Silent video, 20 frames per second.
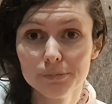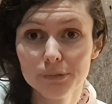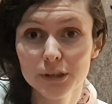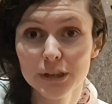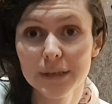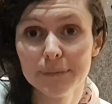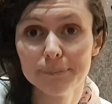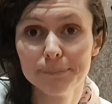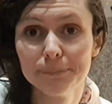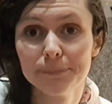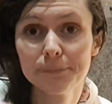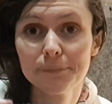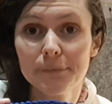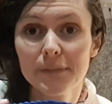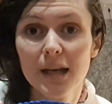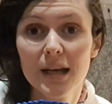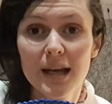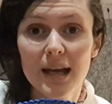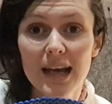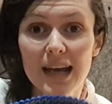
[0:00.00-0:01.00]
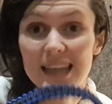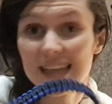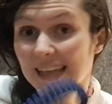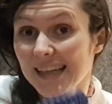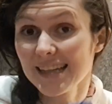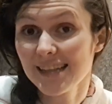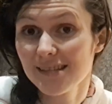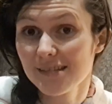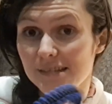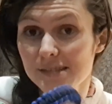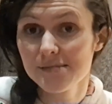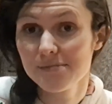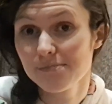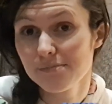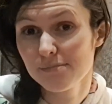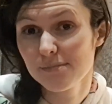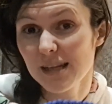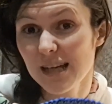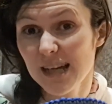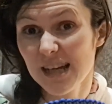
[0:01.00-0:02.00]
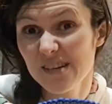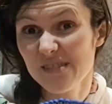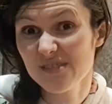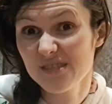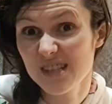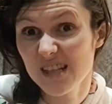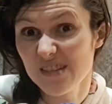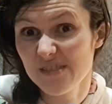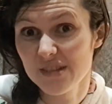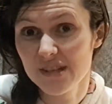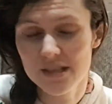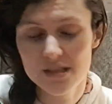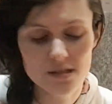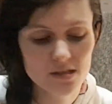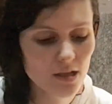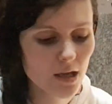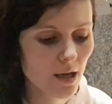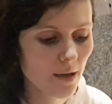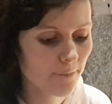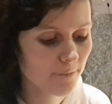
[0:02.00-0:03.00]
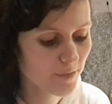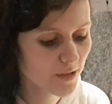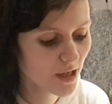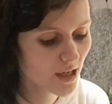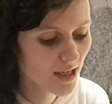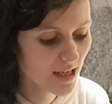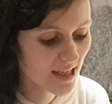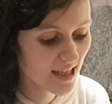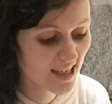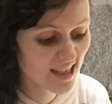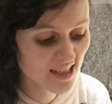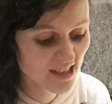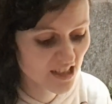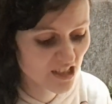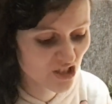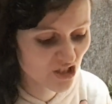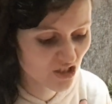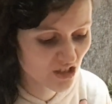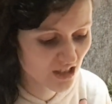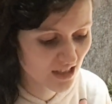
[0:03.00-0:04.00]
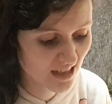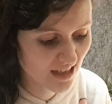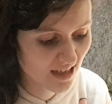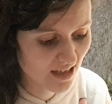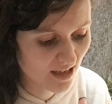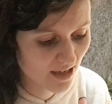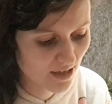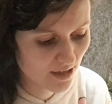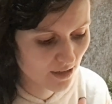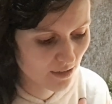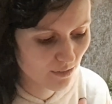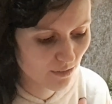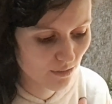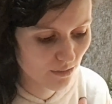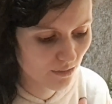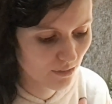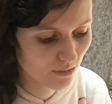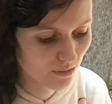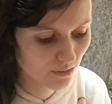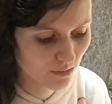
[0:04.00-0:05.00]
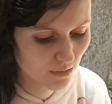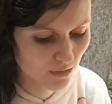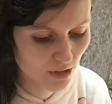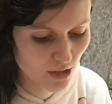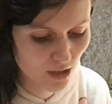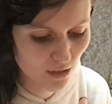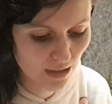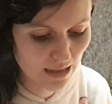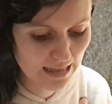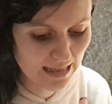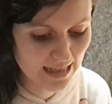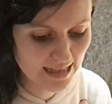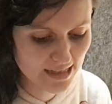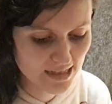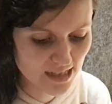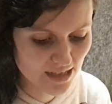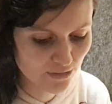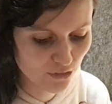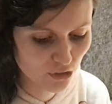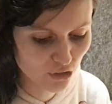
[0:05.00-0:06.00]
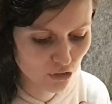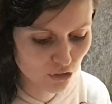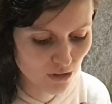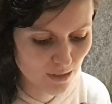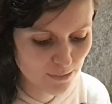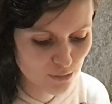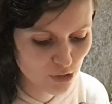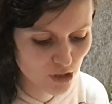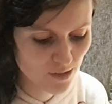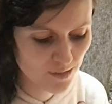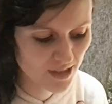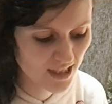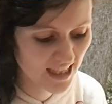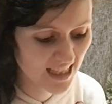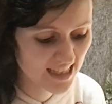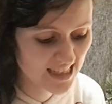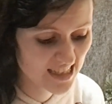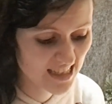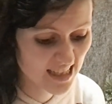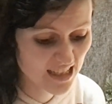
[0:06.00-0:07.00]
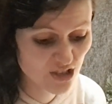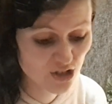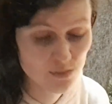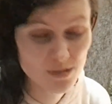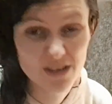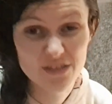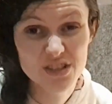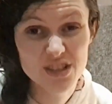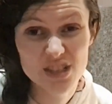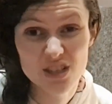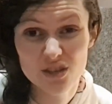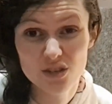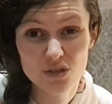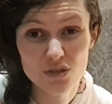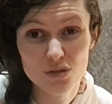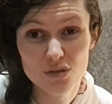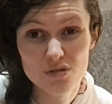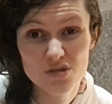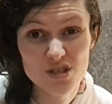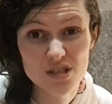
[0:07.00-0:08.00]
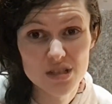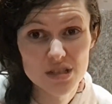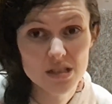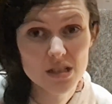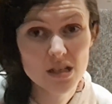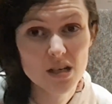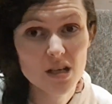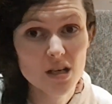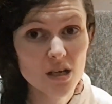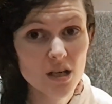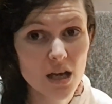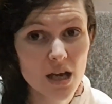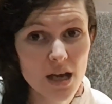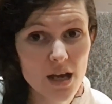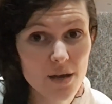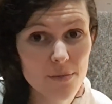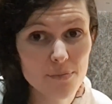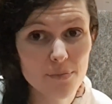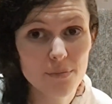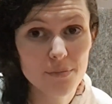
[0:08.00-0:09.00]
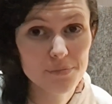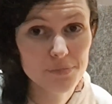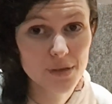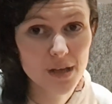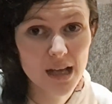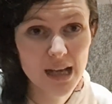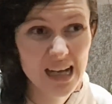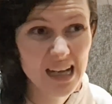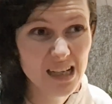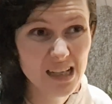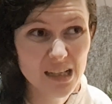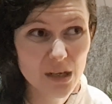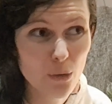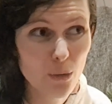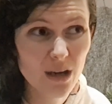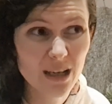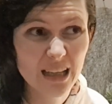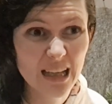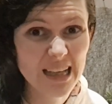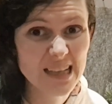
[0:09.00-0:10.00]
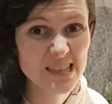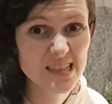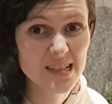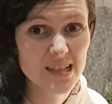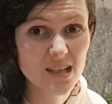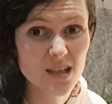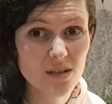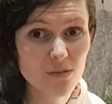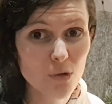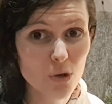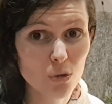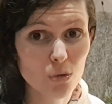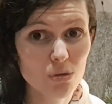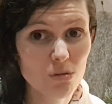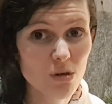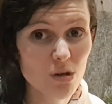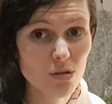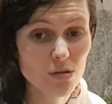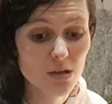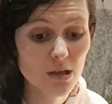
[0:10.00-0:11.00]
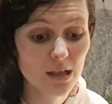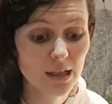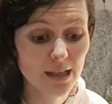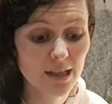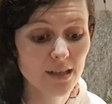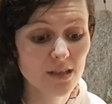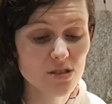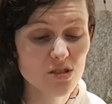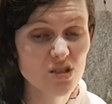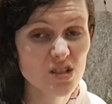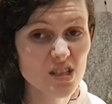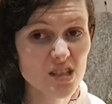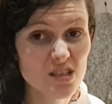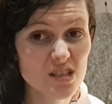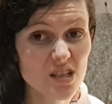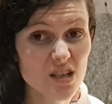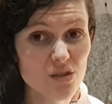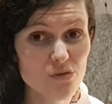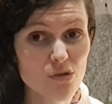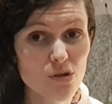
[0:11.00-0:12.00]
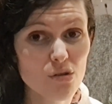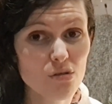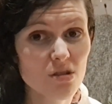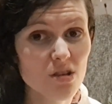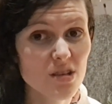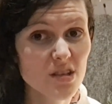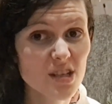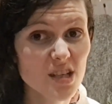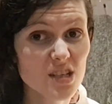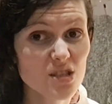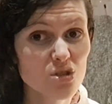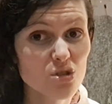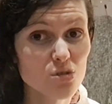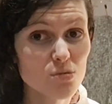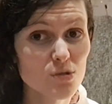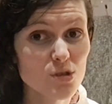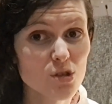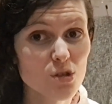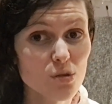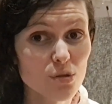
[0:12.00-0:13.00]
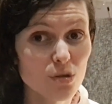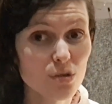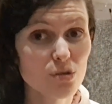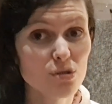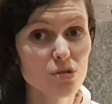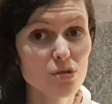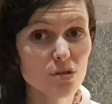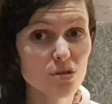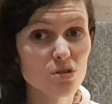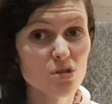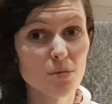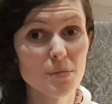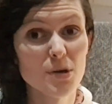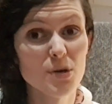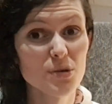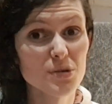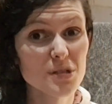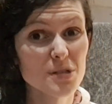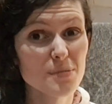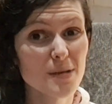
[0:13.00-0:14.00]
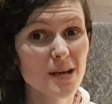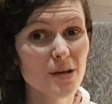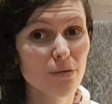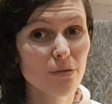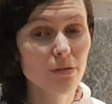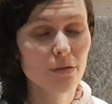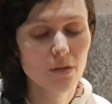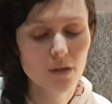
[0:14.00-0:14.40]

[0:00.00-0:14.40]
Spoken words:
So I like to have this. In addition to that, you know, I like to have a good grab strap. The kids like to come and have a sit on the horses. I quite like sticking a roller on, clicking this onto either side of the roller, and the kids got something to hold on to that's not my horse's mouth.